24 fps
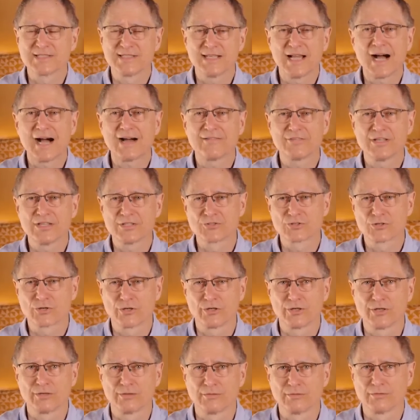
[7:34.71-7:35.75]
The obvious
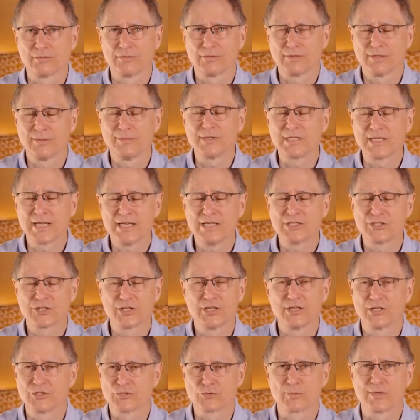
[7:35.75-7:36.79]
current
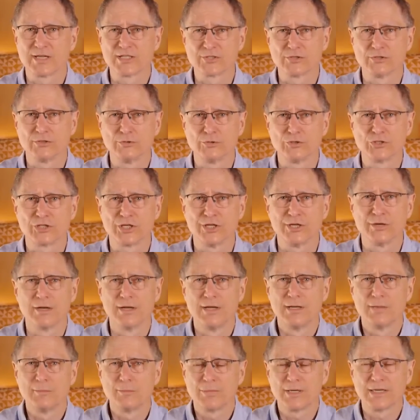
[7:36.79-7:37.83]
limitation is resolution,
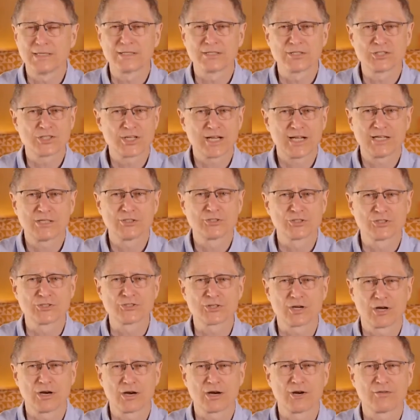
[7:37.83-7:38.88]
but the
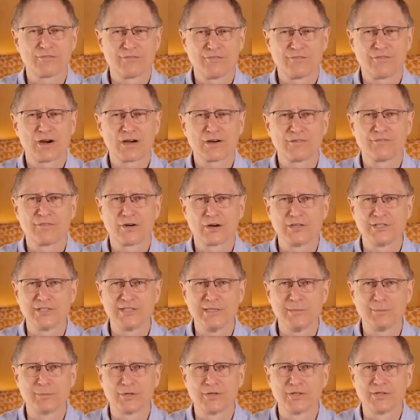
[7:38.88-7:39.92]
challenges are far, far
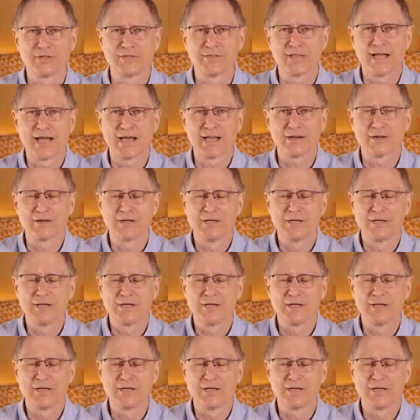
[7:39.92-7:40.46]
deeper than that.